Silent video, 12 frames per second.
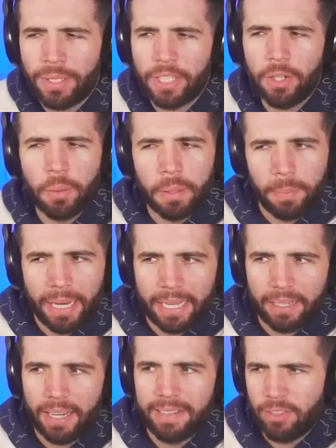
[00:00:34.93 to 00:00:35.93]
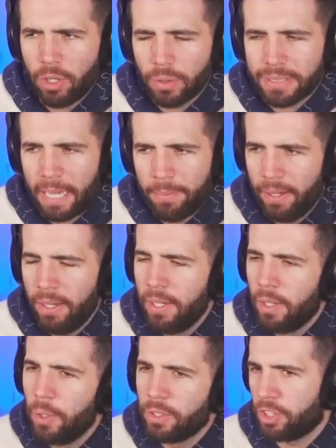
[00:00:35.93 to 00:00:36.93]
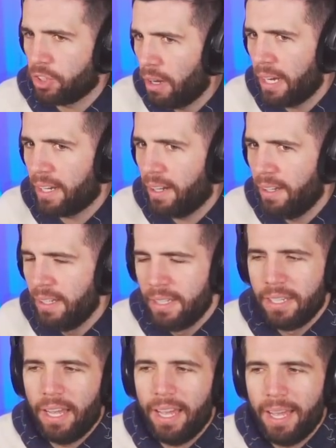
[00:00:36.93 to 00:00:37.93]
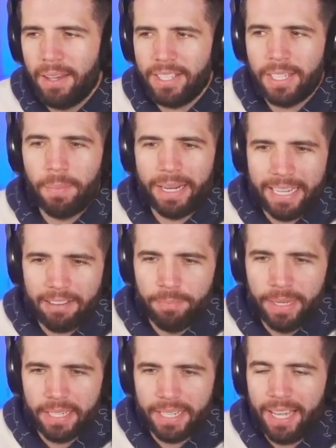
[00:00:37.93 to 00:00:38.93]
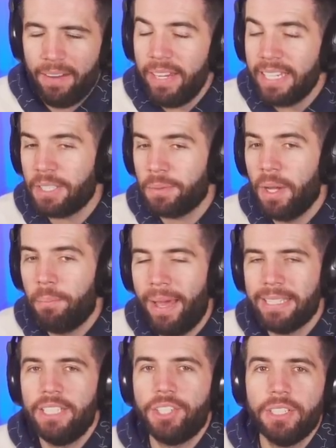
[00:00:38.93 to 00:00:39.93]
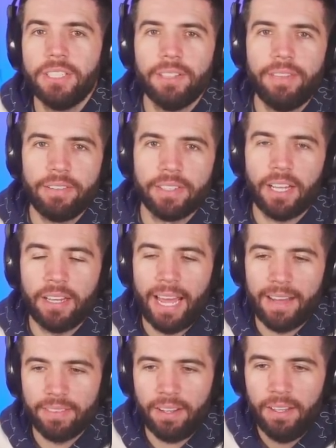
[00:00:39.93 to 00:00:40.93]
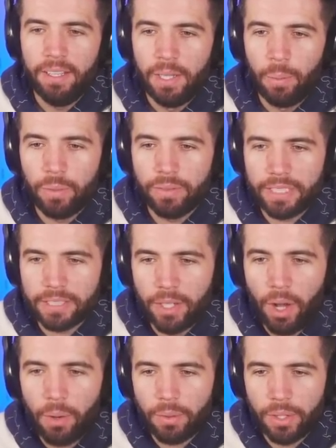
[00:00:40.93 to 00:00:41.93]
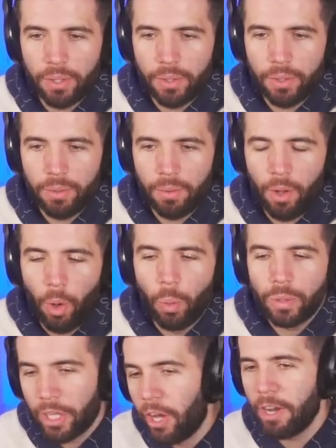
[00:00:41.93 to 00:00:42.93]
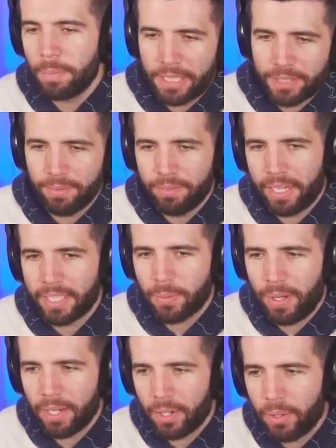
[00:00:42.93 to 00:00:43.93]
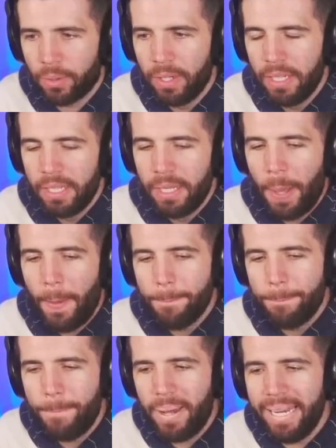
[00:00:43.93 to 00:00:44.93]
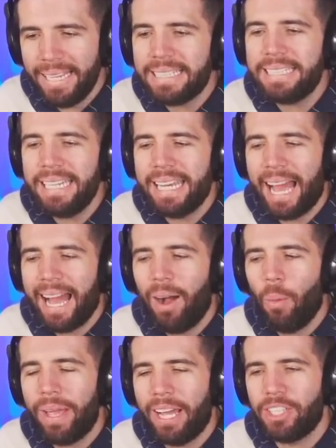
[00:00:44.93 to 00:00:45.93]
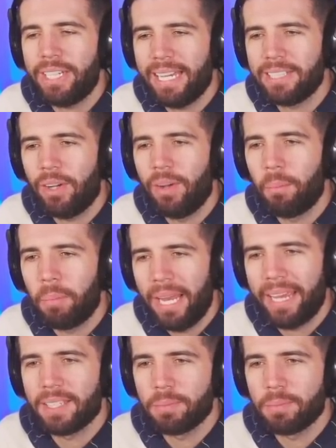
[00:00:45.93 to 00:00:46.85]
I don't normally play in, like Vogelshammer, who's a striker, because uh, he can play left mid. I think it's actually one of the best additions that FIFA have done ever with this whole new alternative position thing. It's quite cool. But let's see how we actually get on playing as